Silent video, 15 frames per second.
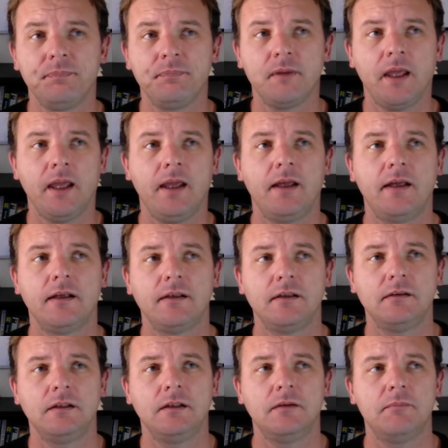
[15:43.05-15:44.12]

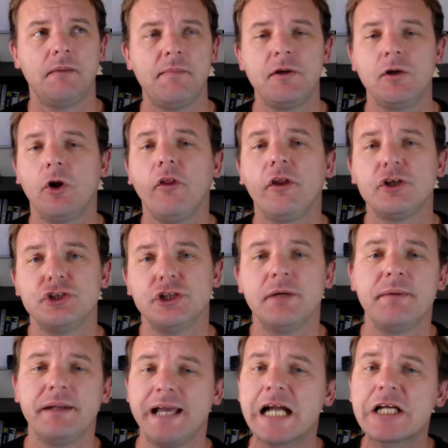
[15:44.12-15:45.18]
and maybe go to the
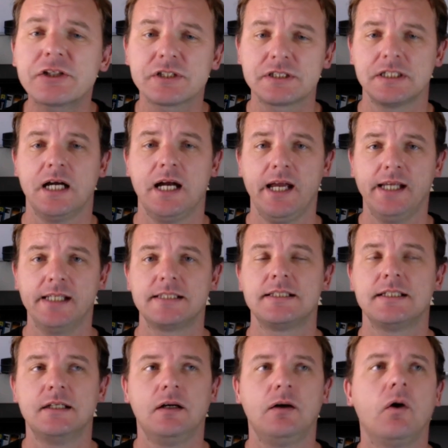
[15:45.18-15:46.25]
gym and
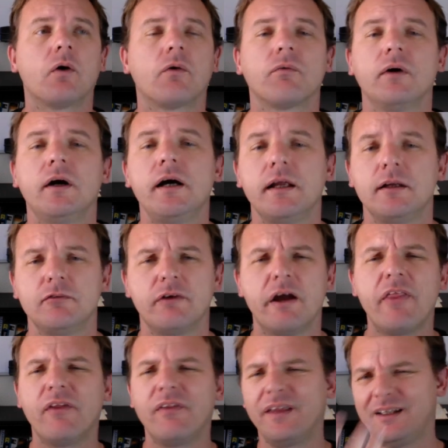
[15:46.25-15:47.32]
exercise or run
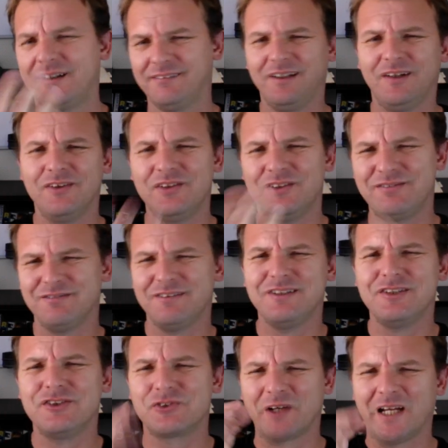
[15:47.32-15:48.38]
rather than
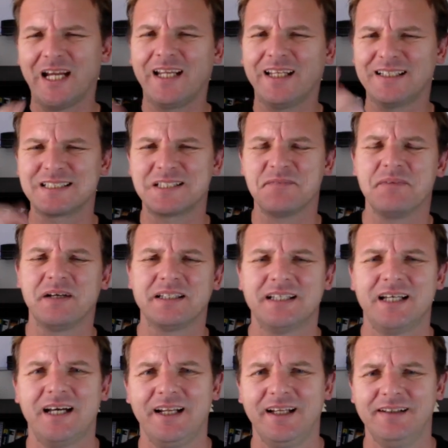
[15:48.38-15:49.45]
drink and stuff like
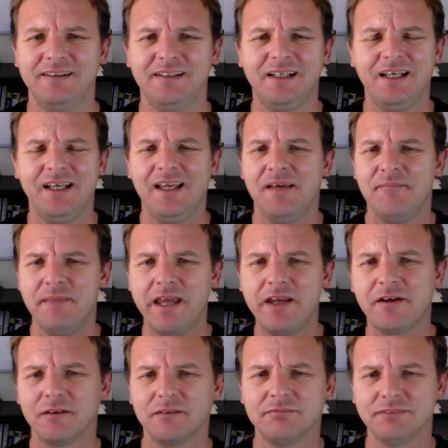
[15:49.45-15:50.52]
that, and make
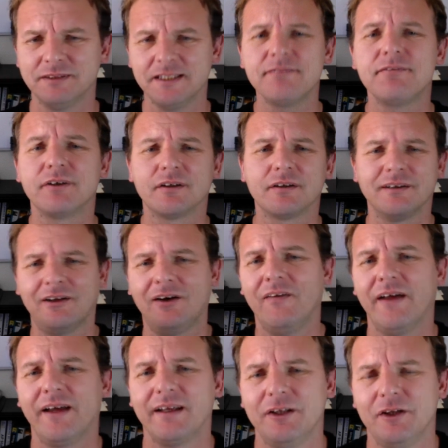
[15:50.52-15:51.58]
your liver and all,
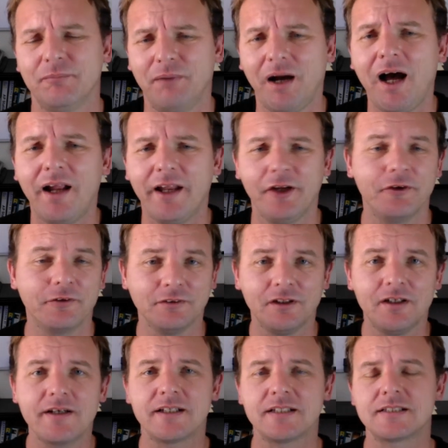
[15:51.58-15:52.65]
like, in your body and your
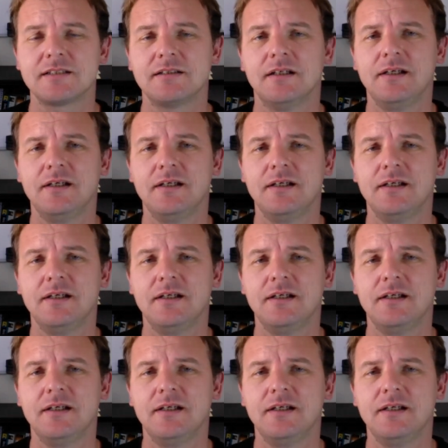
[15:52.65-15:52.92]
lungs